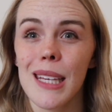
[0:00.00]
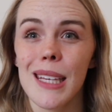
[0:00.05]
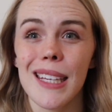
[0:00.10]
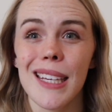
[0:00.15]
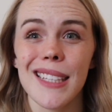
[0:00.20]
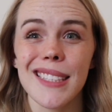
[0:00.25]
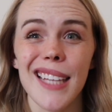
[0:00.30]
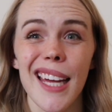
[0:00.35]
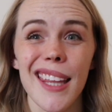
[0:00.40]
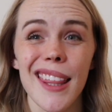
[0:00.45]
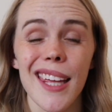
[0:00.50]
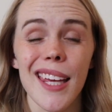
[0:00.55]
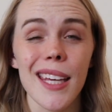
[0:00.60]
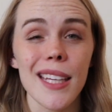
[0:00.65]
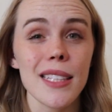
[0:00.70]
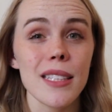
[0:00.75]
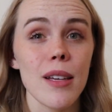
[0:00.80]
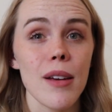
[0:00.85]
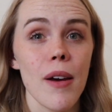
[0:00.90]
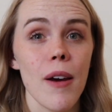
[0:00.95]
because I think
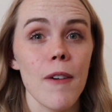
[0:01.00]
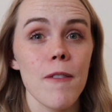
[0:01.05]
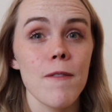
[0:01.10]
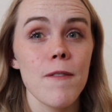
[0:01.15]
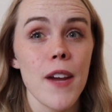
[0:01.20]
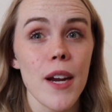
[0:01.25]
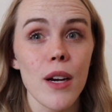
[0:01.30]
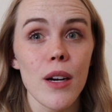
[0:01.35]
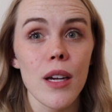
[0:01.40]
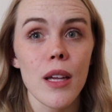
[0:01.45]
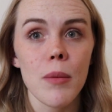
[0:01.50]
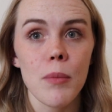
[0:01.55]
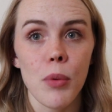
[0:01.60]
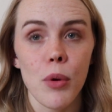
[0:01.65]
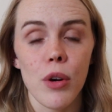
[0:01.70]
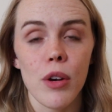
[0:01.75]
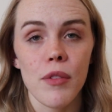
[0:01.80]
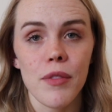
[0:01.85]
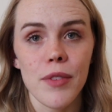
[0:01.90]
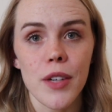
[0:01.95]
it's a very
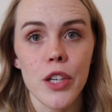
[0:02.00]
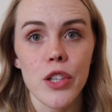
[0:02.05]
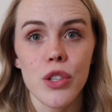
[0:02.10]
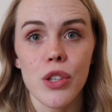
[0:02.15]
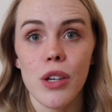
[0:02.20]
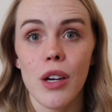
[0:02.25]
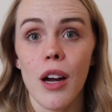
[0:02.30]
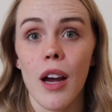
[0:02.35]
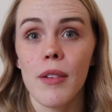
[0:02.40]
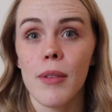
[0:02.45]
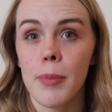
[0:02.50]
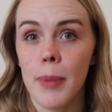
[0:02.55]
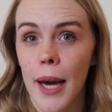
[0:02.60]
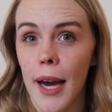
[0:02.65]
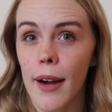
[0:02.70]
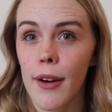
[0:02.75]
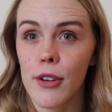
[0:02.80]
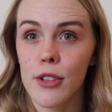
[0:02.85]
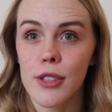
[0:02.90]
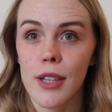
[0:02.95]
important feature of a
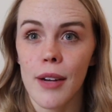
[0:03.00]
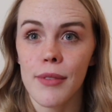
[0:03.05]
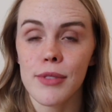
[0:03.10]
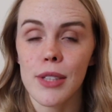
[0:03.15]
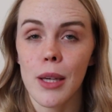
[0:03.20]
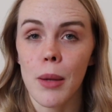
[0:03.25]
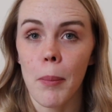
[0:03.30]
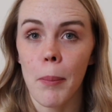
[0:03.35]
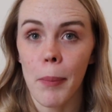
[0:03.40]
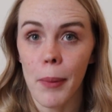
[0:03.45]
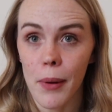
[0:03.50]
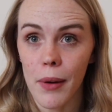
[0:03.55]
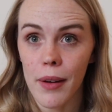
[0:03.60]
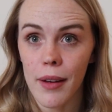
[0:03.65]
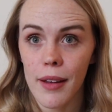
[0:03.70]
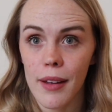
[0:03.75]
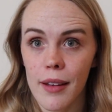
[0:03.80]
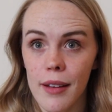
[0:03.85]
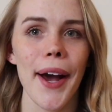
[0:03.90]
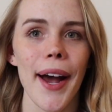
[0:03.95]
pattern drafting book.